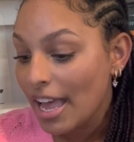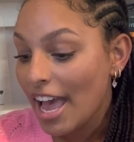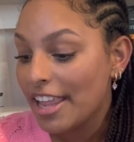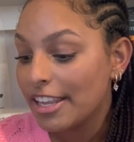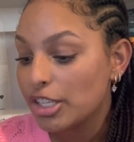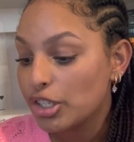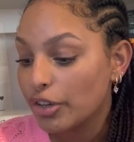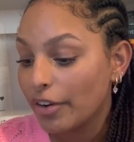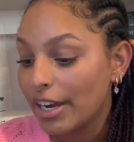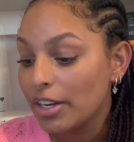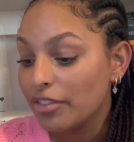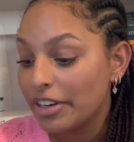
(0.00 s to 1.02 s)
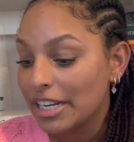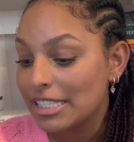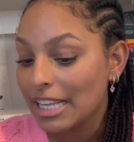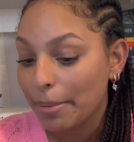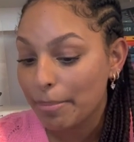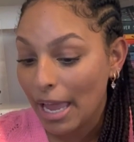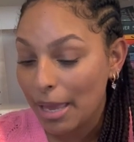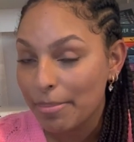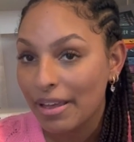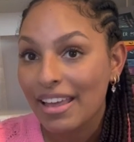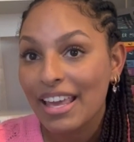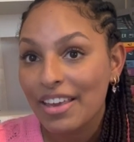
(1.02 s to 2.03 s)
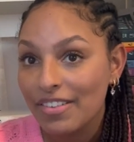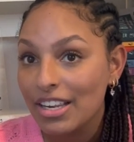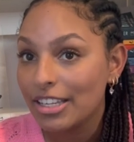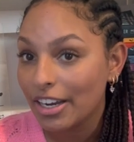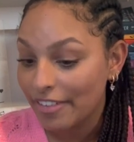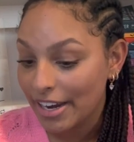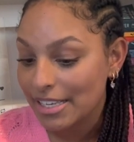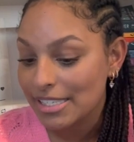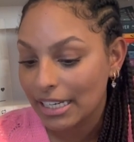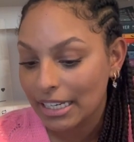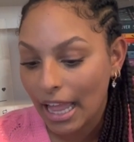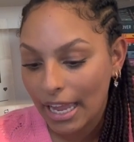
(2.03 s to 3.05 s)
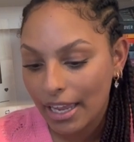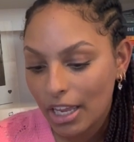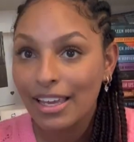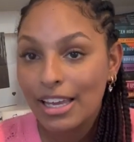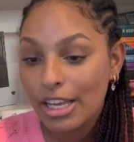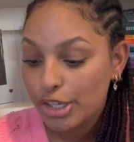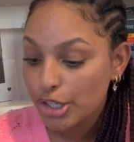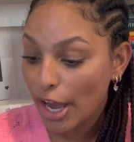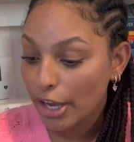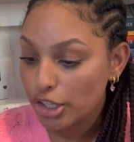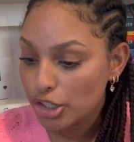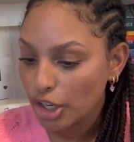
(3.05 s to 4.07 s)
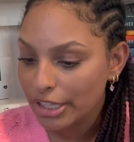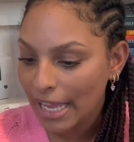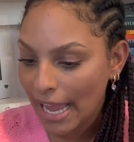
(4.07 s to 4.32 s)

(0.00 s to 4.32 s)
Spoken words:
and the screen reads like paper even in direct sunlight. So I just got the